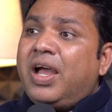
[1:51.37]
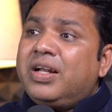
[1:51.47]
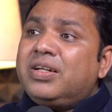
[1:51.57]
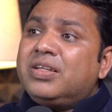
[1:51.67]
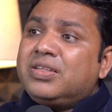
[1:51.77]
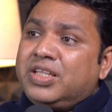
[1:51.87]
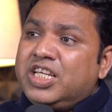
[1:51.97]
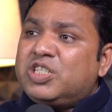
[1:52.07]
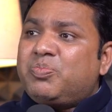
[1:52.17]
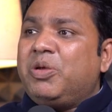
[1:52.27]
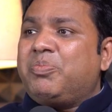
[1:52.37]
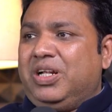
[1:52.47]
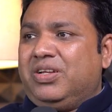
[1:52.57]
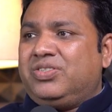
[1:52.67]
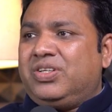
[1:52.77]
And these
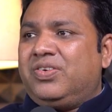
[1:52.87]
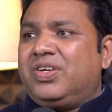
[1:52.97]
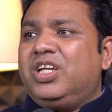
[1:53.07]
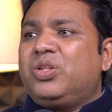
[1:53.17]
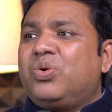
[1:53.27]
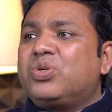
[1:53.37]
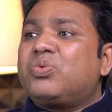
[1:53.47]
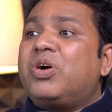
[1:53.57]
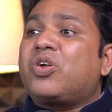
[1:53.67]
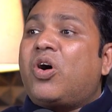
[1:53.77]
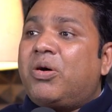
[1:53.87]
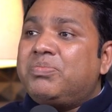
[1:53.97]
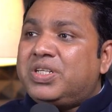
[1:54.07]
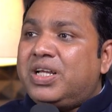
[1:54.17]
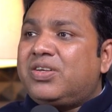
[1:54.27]
people, generally those who are
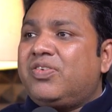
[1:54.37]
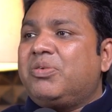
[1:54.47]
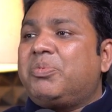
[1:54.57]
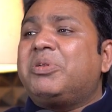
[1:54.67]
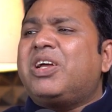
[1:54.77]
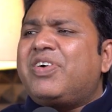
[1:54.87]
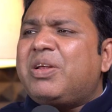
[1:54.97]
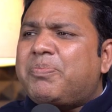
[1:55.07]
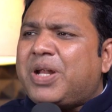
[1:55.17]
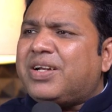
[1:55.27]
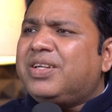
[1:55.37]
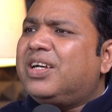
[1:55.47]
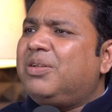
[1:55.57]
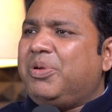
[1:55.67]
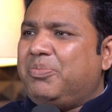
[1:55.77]
object driven people, they are very
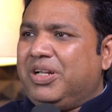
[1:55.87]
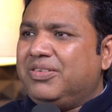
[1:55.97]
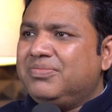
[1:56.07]
practical people.